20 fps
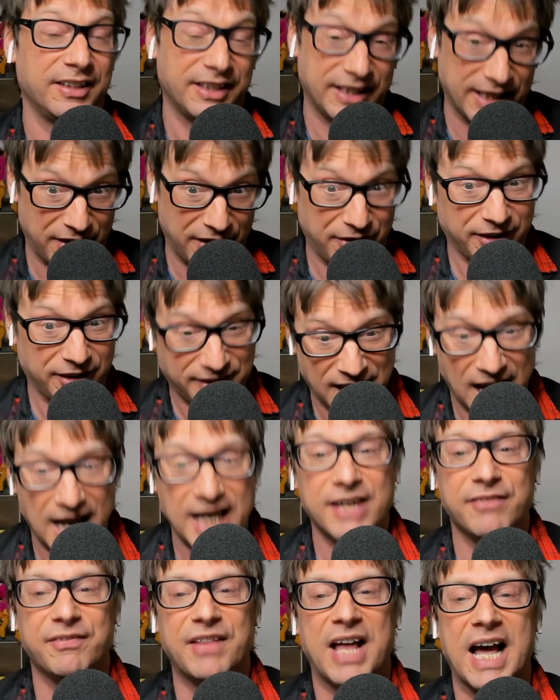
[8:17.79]
the other
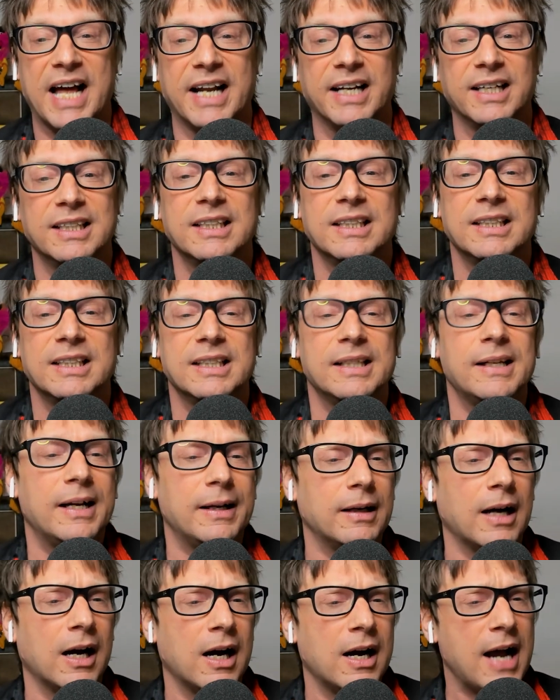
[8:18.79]
side of that.
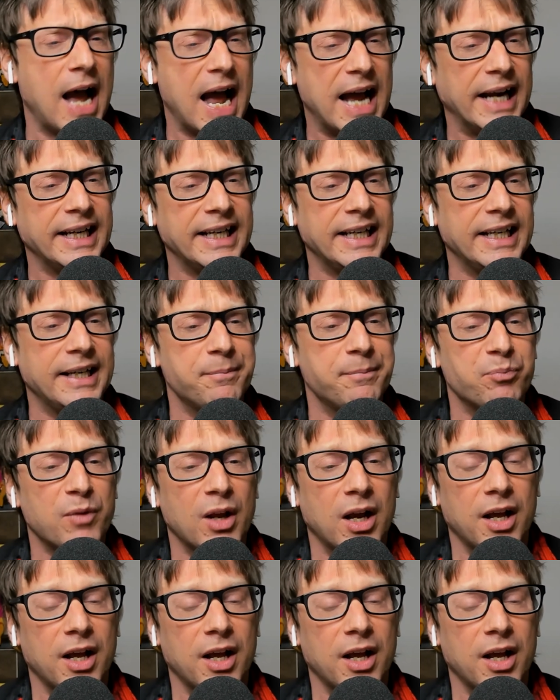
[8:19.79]
Uh, any